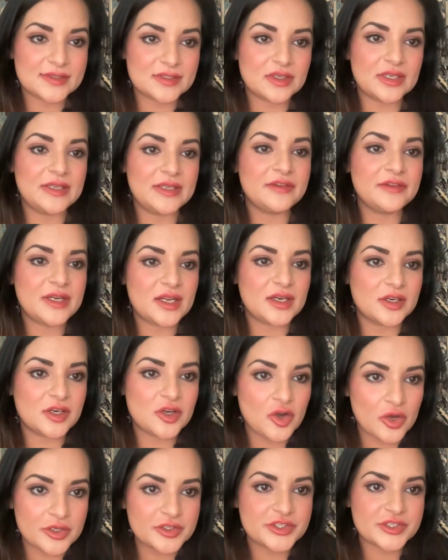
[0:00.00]
even
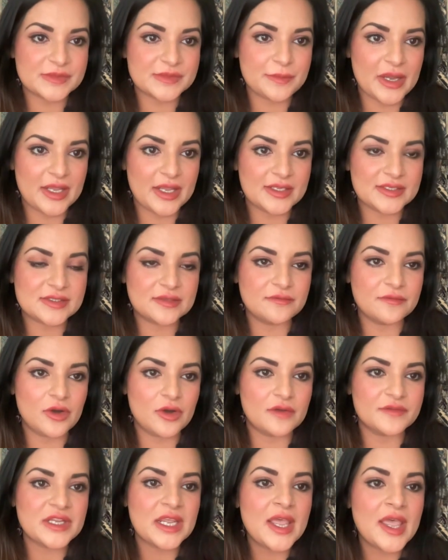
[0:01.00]
unconscious bias
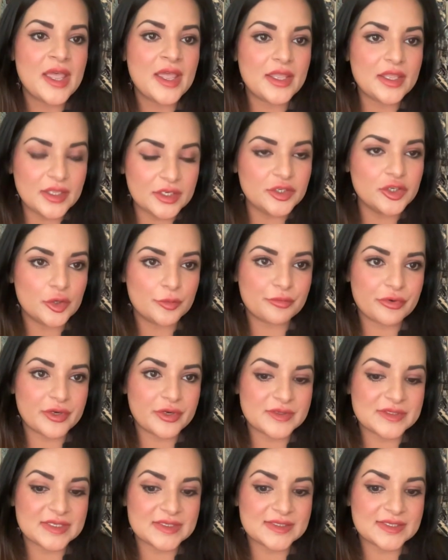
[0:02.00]
involved in your
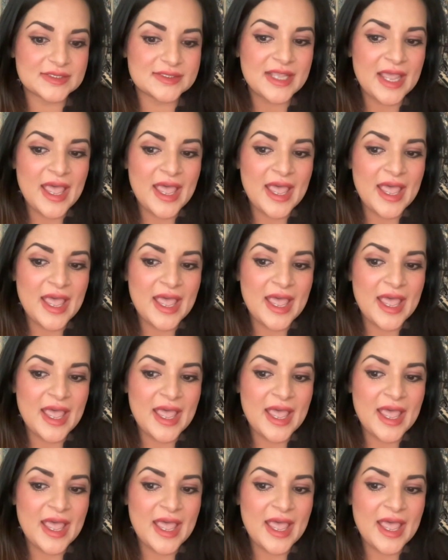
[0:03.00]
processes.